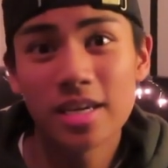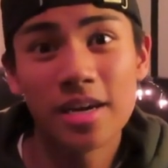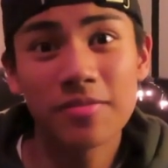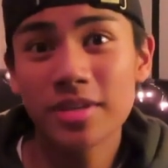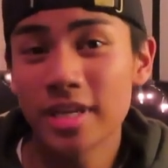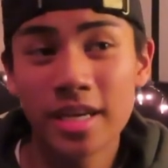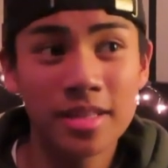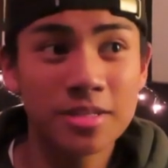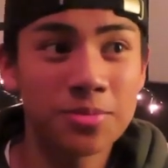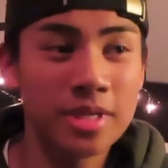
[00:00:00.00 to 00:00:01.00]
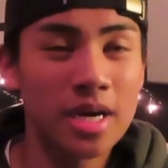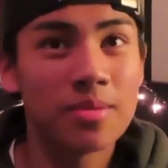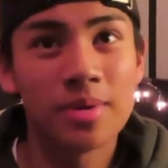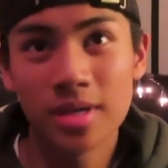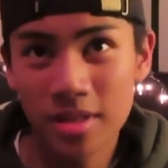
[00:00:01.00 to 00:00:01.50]
every day this week I
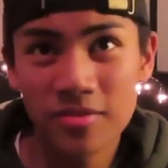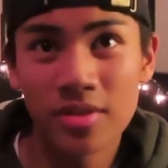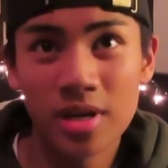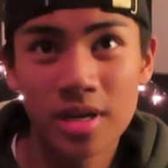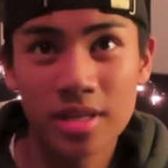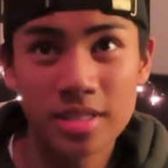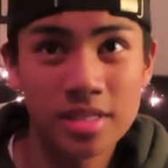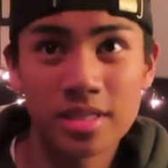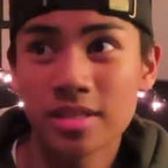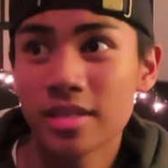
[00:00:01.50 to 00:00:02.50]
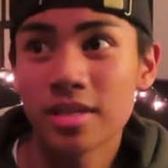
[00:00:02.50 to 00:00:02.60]
barely vlogged and